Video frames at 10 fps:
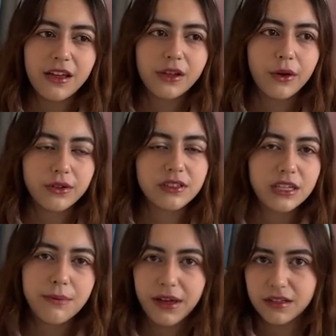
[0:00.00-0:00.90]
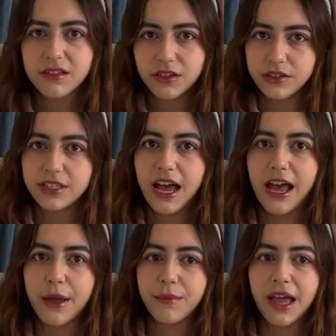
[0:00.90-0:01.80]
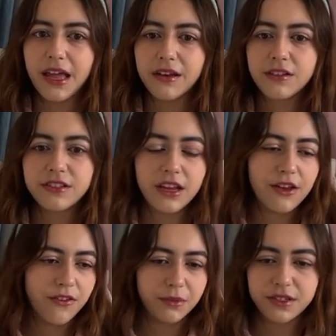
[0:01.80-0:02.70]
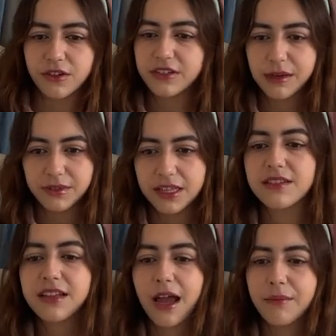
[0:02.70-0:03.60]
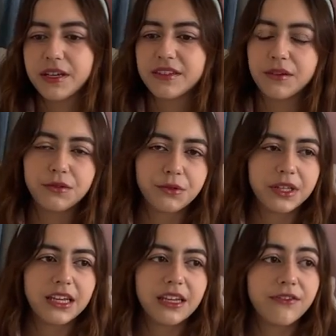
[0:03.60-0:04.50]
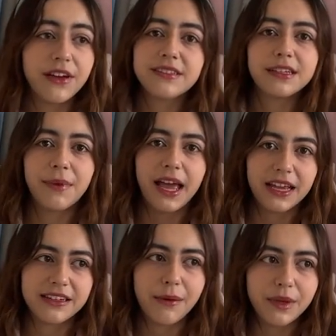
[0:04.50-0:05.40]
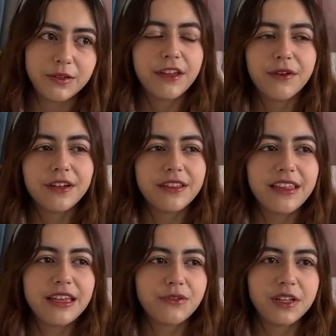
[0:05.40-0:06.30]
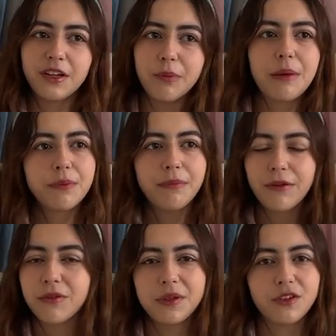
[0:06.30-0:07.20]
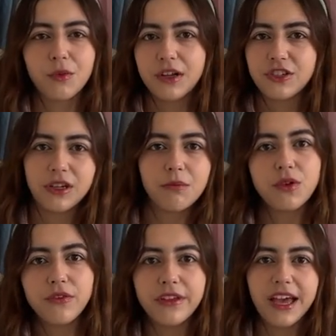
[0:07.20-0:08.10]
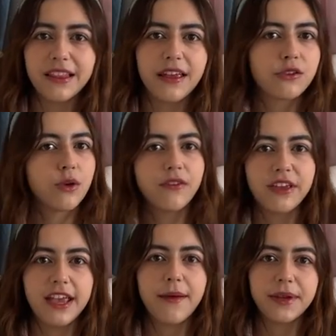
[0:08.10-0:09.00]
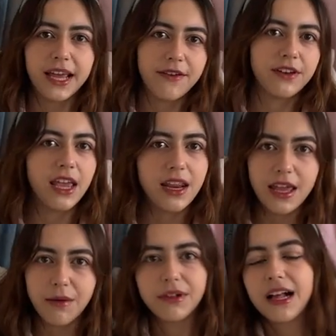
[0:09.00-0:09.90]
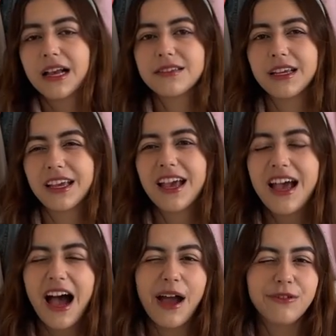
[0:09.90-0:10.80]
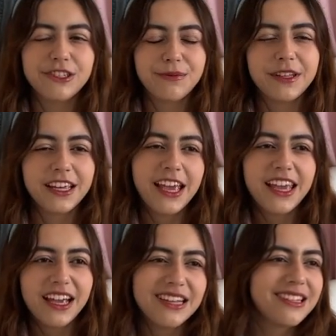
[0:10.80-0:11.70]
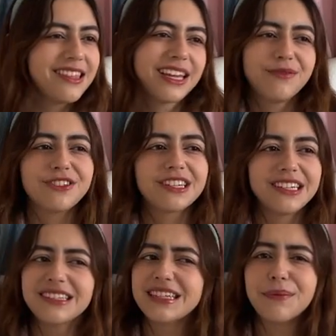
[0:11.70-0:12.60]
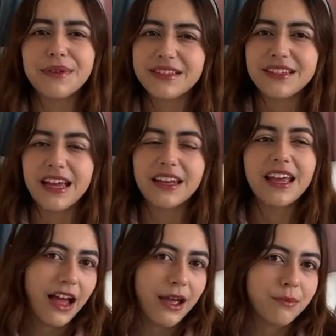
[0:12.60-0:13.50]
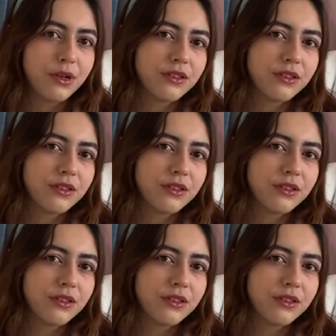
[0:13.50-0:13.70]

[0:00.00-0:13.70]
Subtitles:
go to sleep at a certain time and study from a certain time to this time, because I was really invested in my academics. There were things where, you know, people, my roommates are watching a movie at like 12 a.m. and I have an 8 a.m. class. Like I would just be like, hey guys, I think I'm just gonna sleep instead. I put